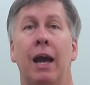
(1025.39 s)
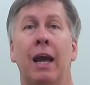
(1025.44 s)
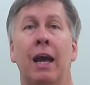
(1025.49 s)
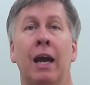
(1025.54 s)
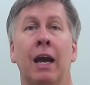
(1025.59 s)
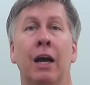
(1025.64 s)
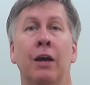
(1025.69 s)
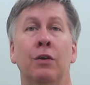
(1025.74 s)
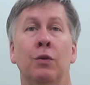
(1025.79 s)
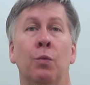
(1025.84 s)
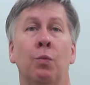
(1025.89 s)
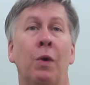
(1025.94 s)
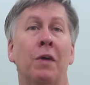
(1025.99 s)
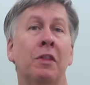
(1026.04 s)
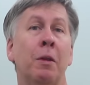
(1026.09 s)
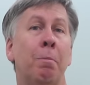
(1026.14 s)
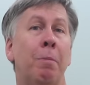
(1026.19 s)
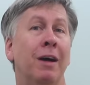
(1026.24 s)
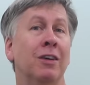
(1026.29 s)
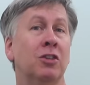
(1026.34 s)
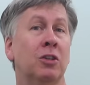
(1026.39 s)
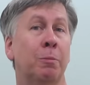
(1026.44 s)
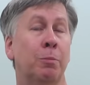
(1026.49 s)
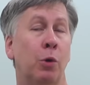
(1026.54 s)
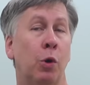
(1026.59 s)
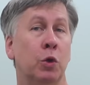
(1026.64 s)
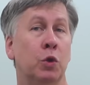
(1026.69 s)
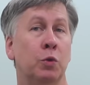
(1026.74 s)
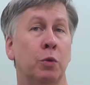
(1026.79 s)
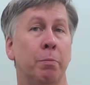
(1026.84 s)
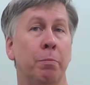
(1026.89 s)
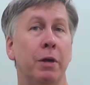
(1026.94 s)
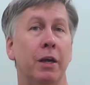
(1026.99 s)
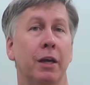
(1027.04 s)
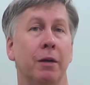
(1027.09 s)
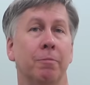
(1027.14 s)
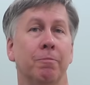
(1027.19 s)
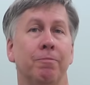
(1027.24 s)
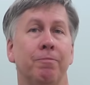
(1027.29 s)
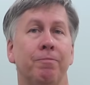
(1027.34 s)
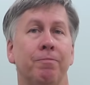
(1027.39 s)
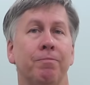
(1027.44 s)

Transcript: and what the best approach would be.